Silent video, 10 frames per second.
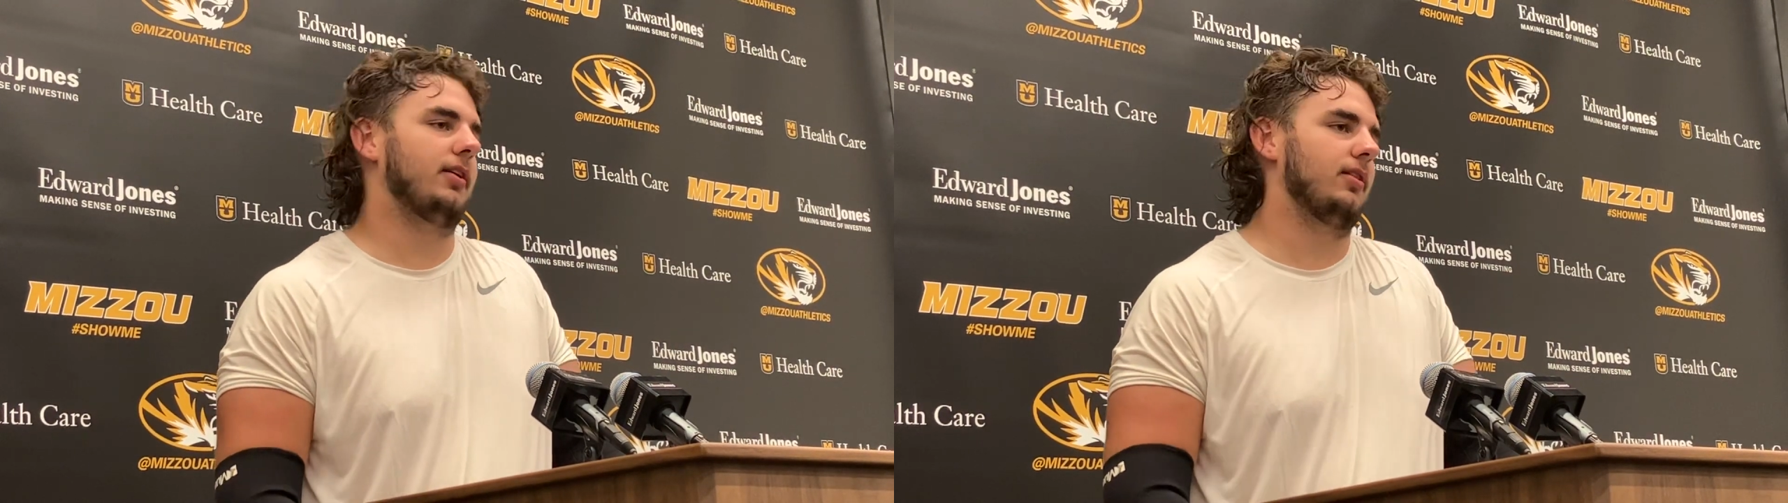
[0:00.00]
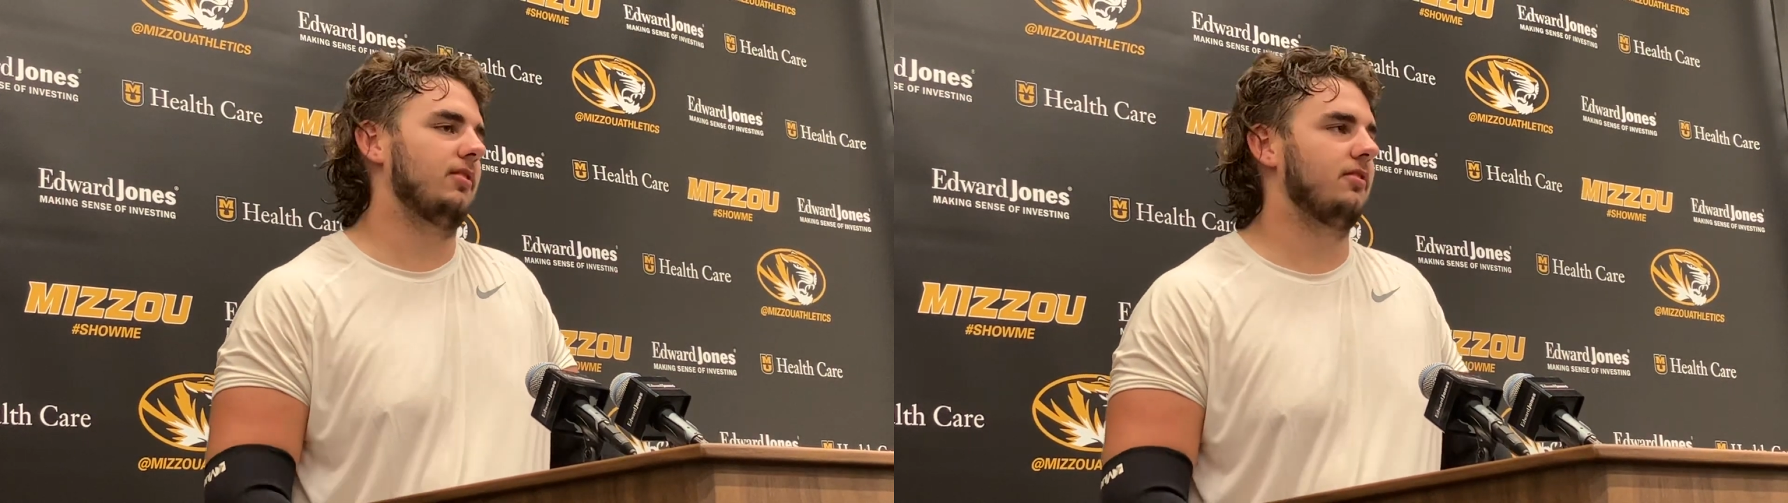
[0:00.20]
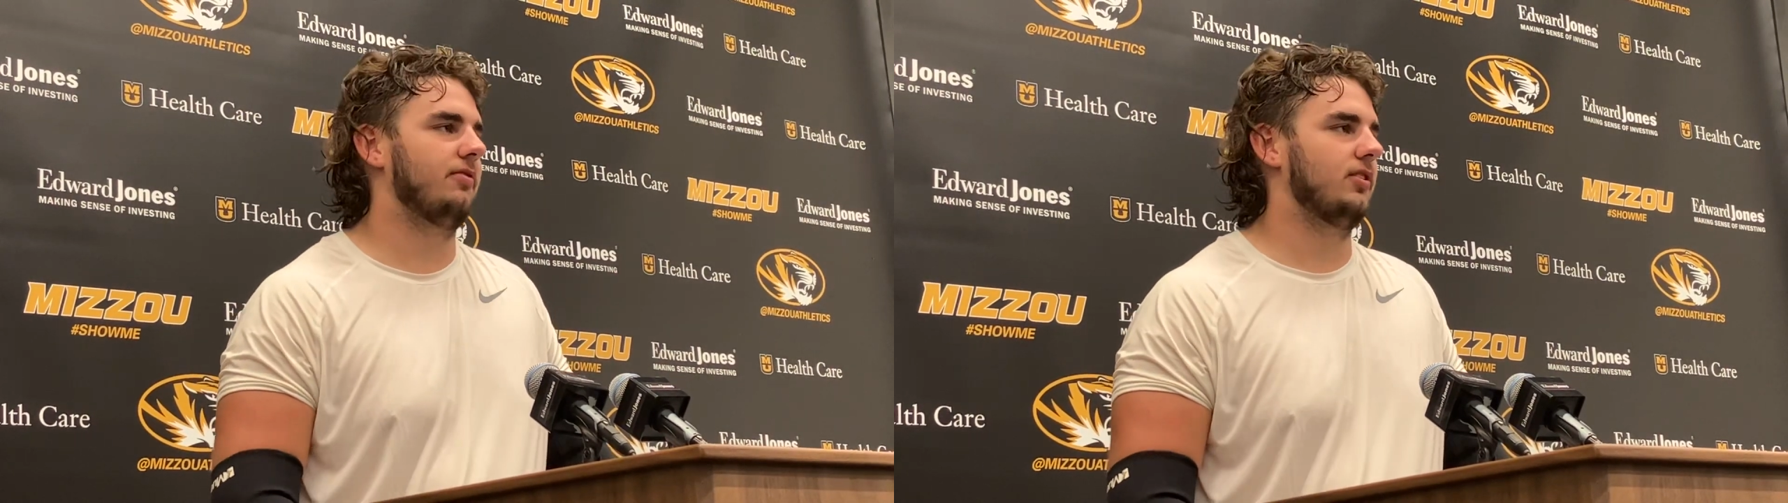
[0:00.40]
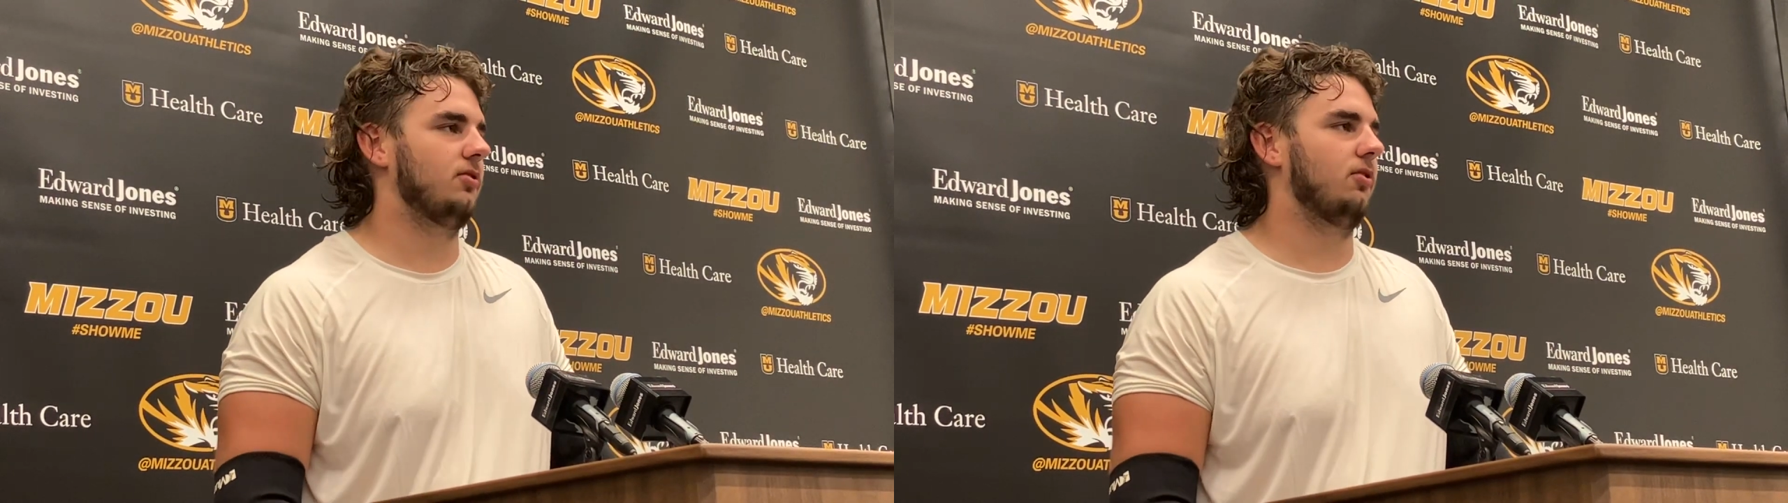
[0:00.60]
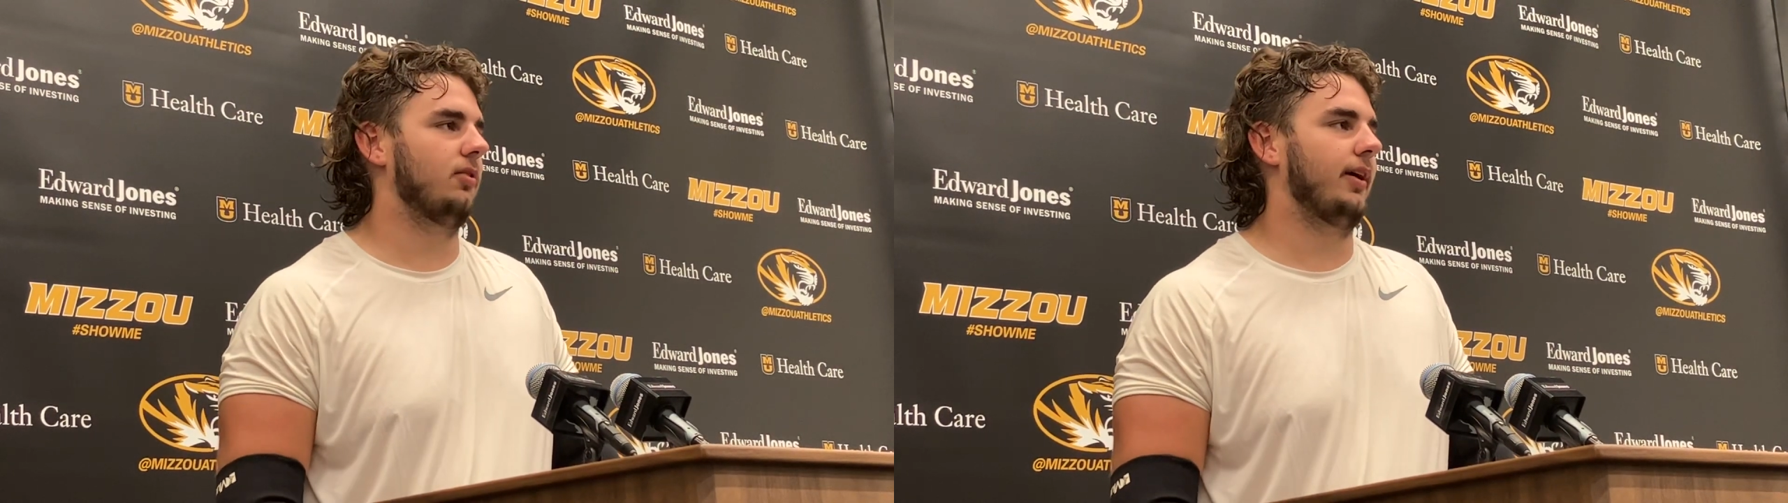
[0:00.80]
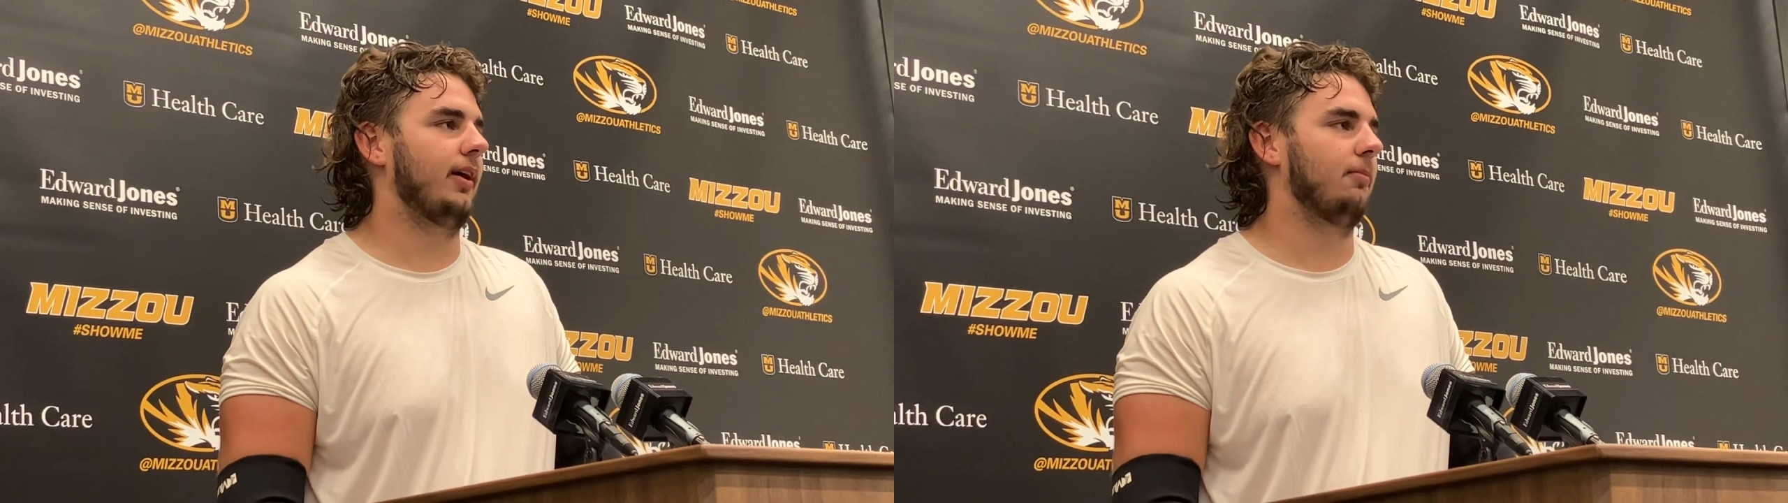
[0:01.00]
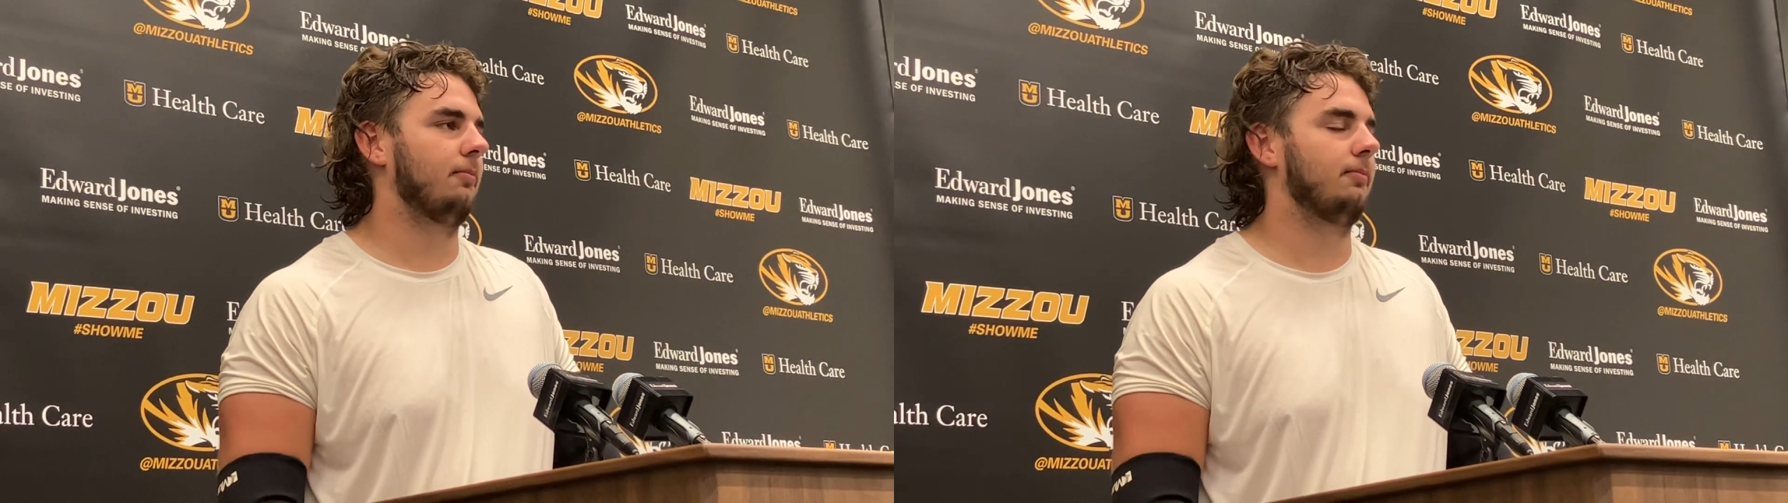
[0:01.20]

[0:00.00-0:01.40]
because it's a physical game.